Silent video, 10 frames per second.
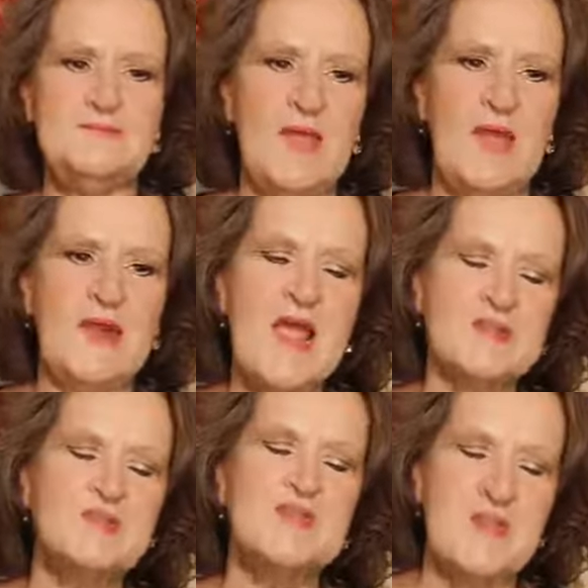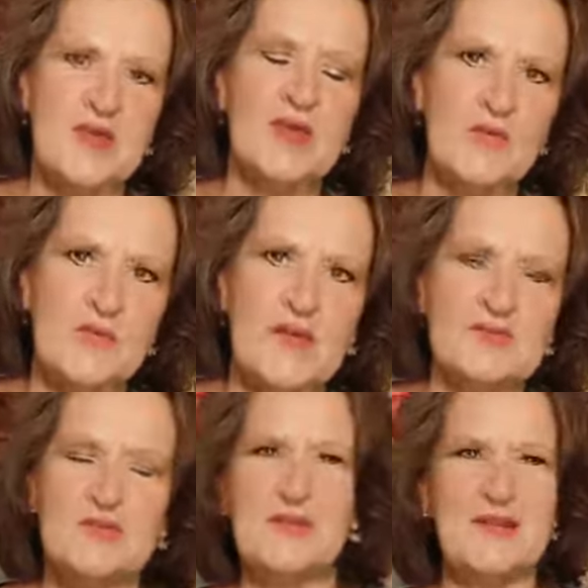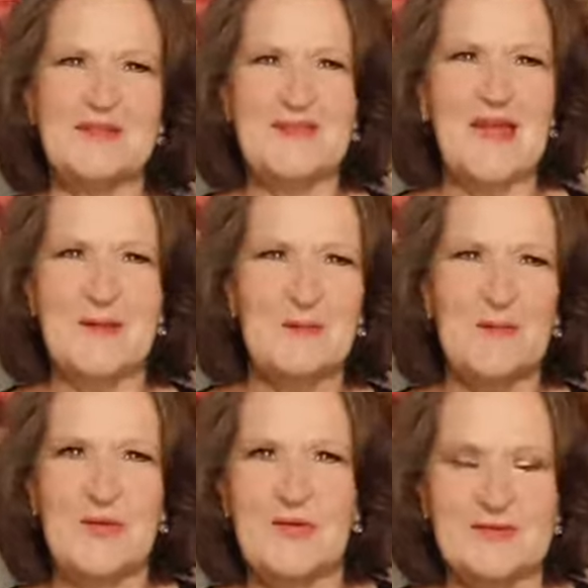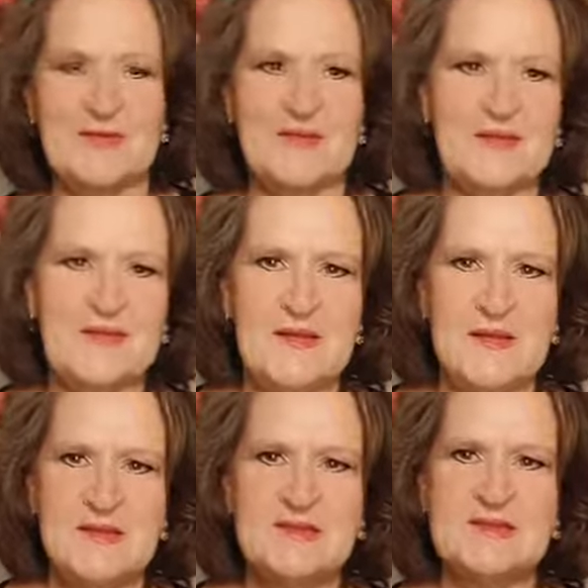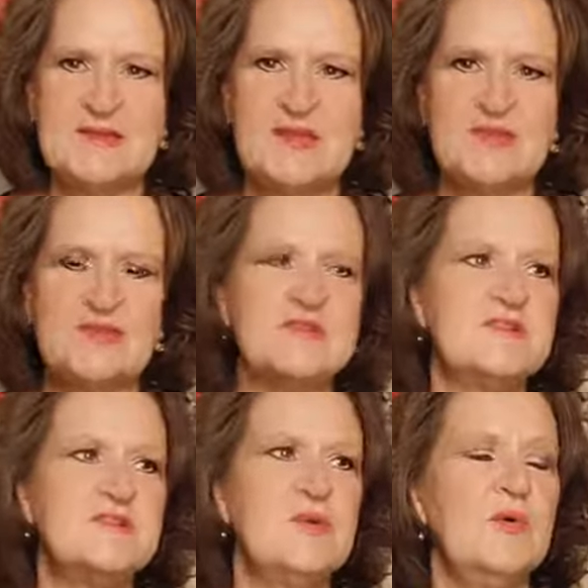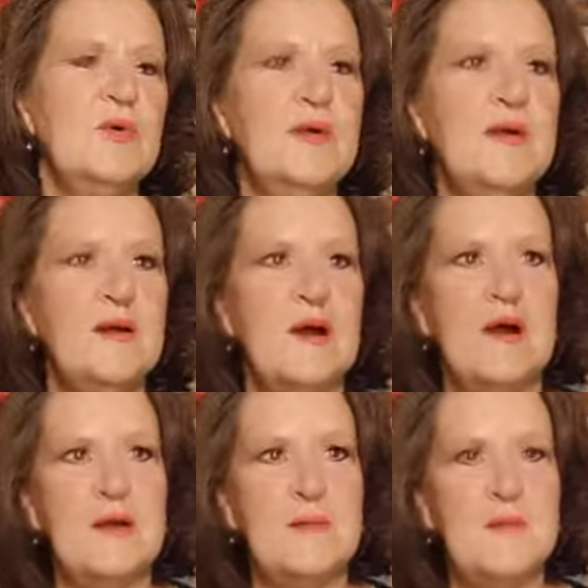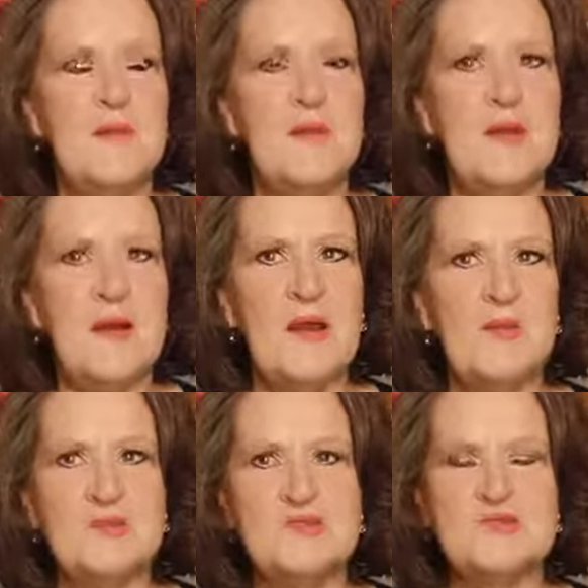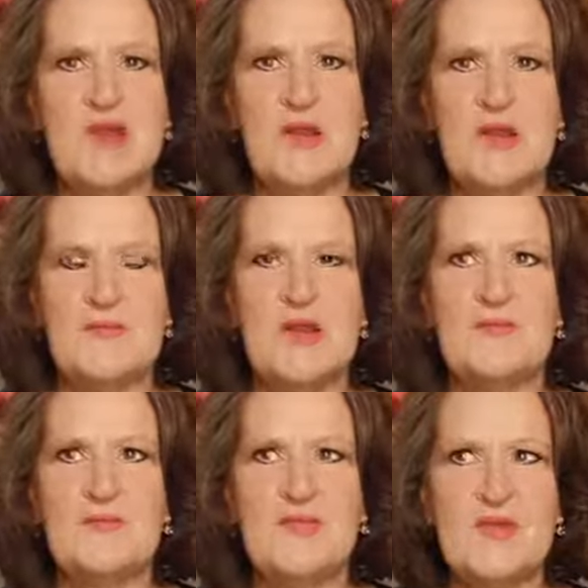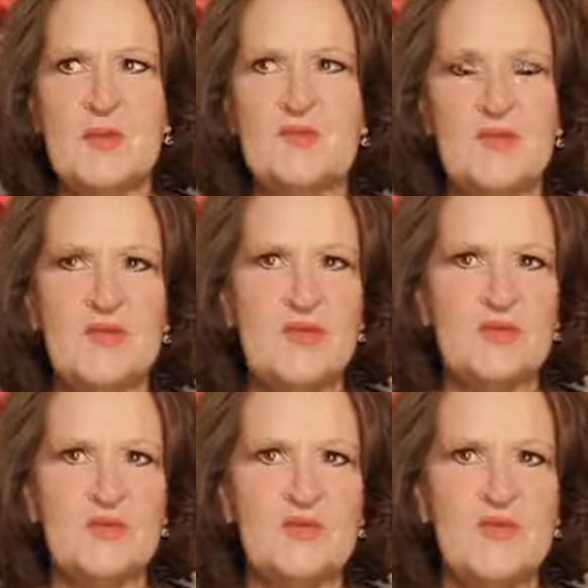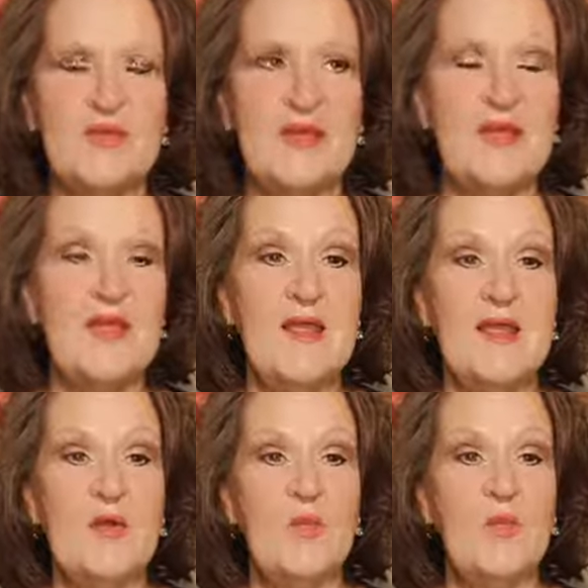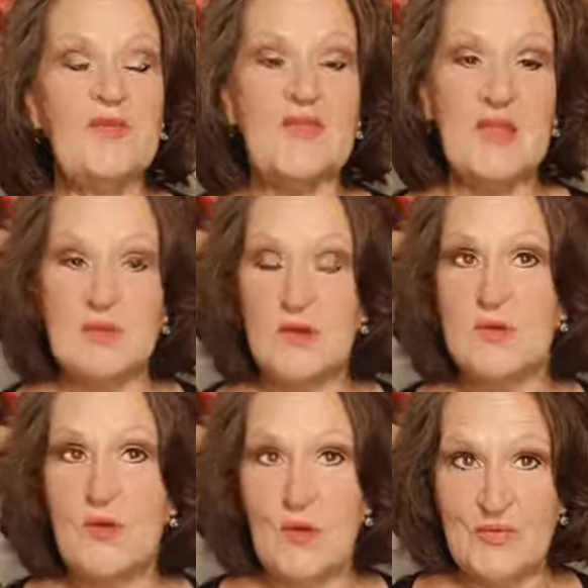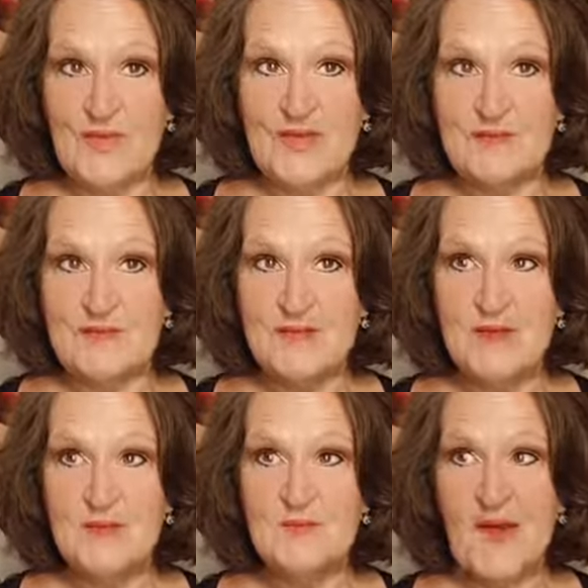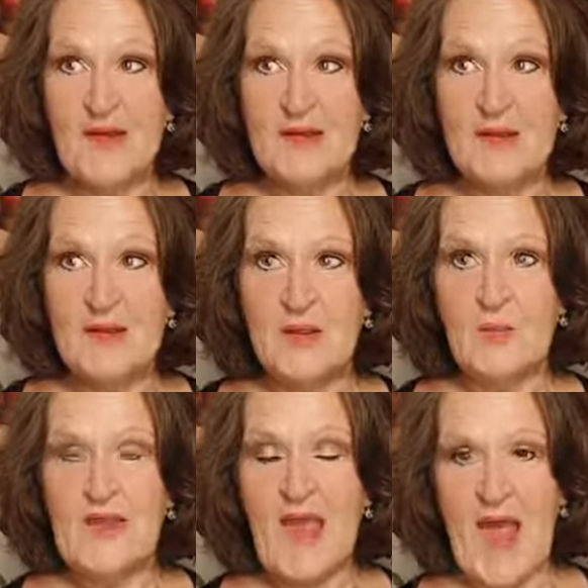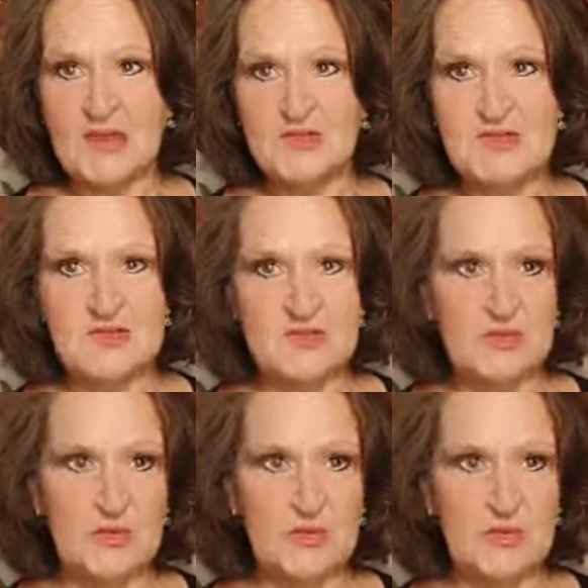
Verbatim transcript: and I actually think I know the message, but it's not pertinent to the discussion, so uh, I won't share it. But I think it was really interesting that we say we don't know things, but we actually do.